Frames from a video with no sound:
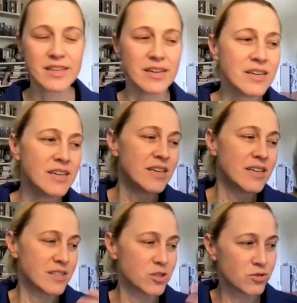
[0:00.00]
And
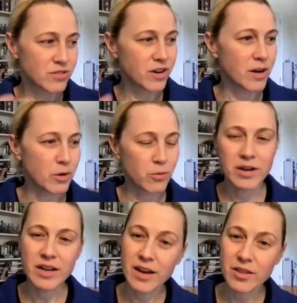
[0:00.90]
that sort of got me
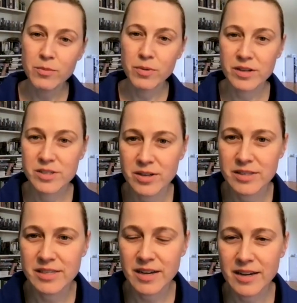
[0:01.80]
reading other books on
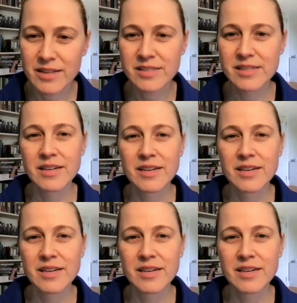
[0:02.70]
science.